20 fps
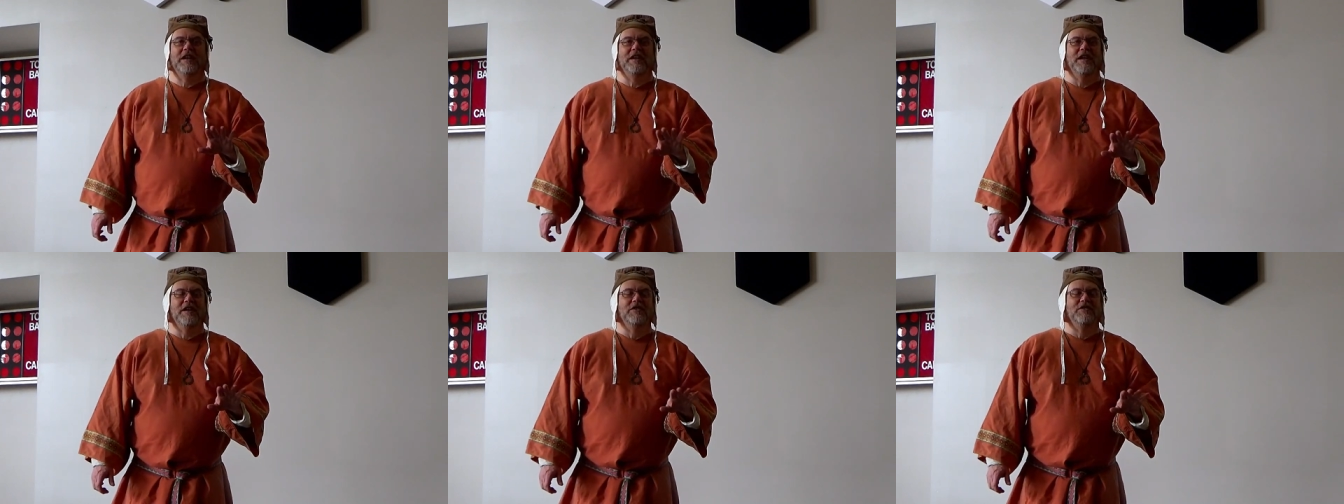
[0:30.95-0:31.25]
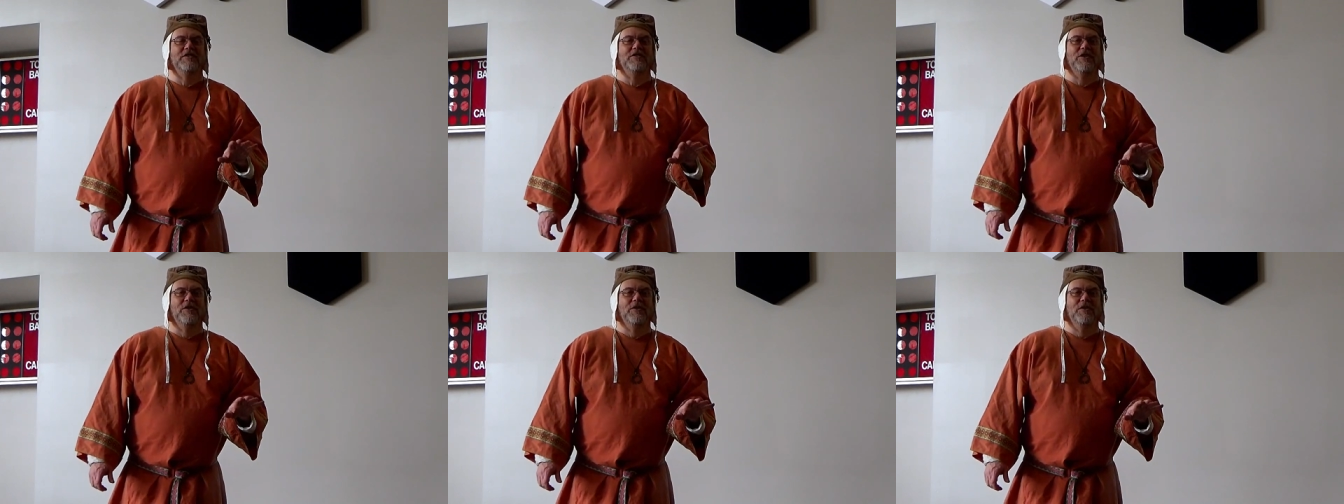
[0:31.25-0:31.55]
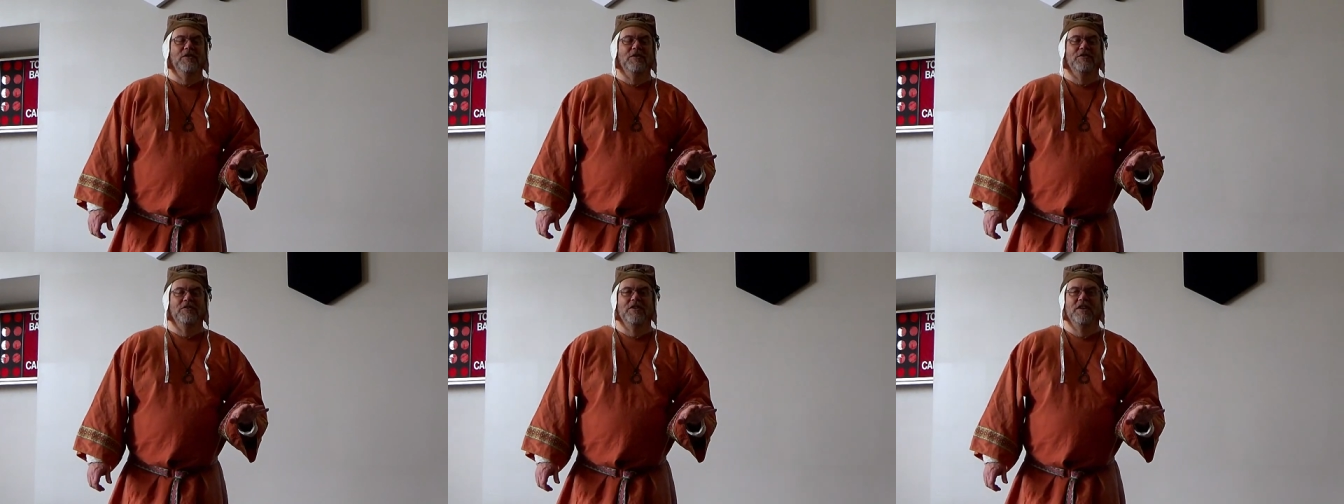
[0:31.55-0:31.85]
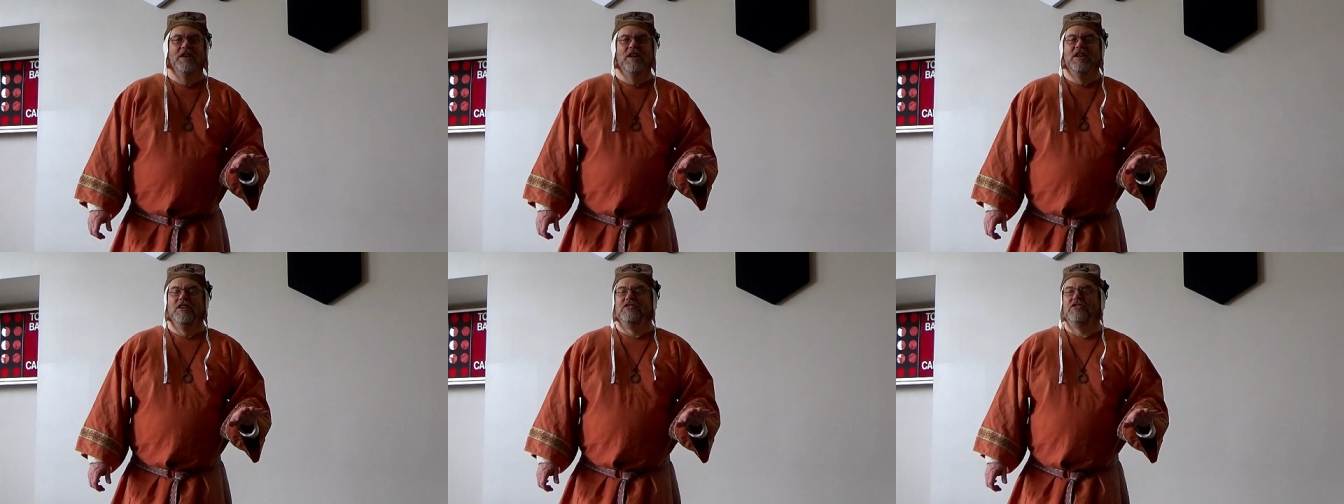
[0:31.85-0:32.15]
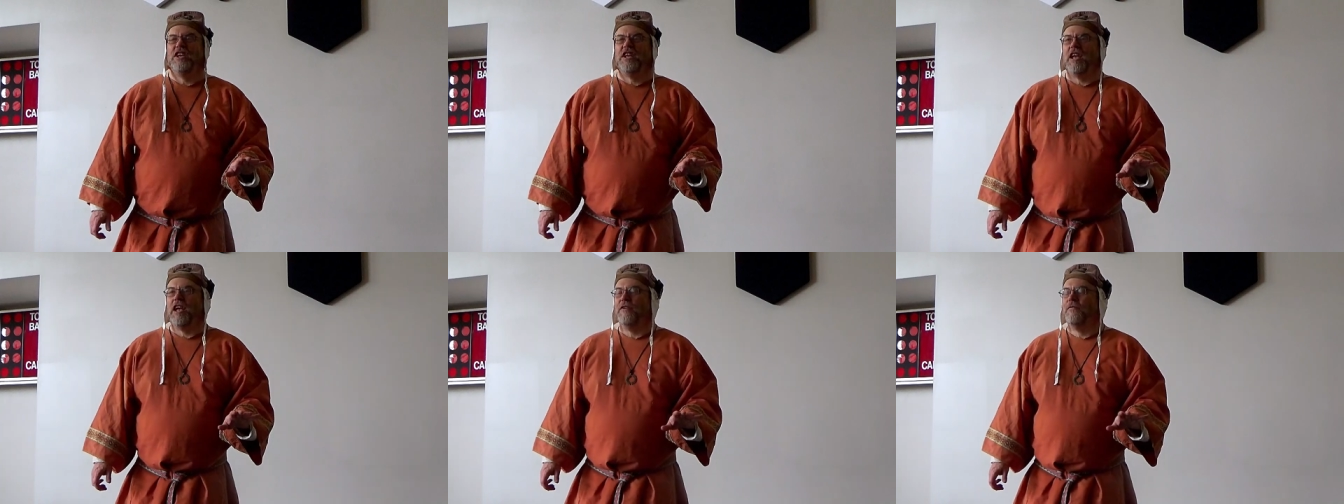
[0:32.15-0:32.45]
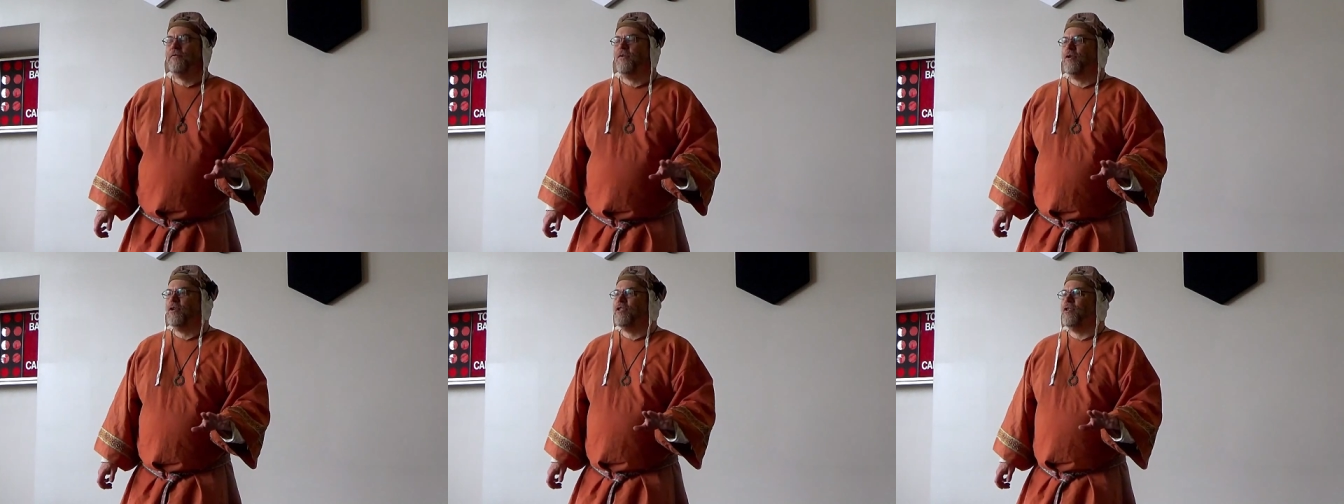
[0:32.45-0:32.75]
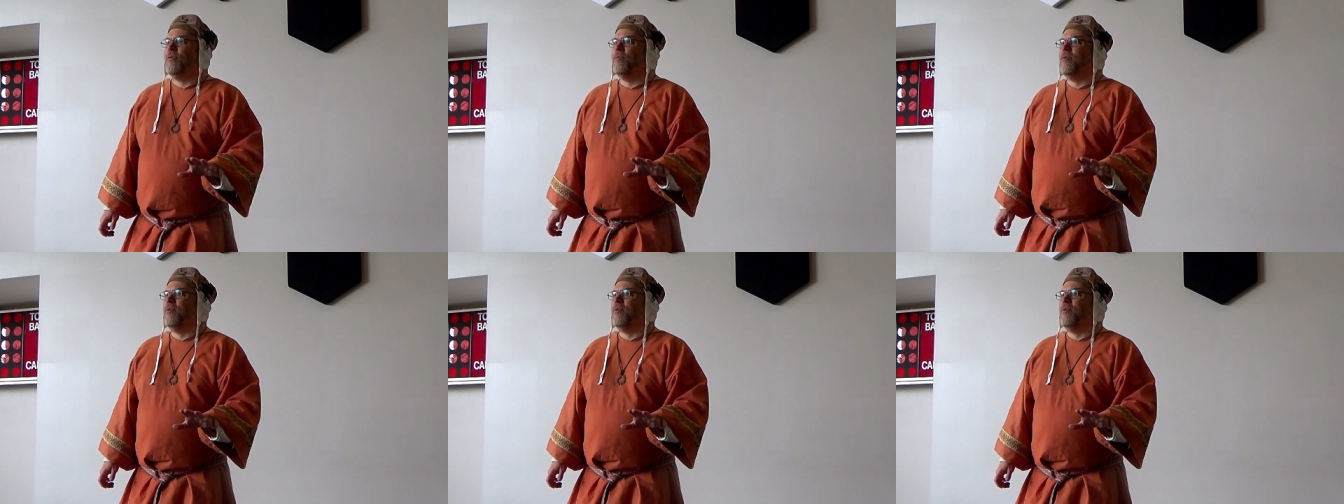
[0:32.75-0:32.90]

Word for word: and untold, seeking for the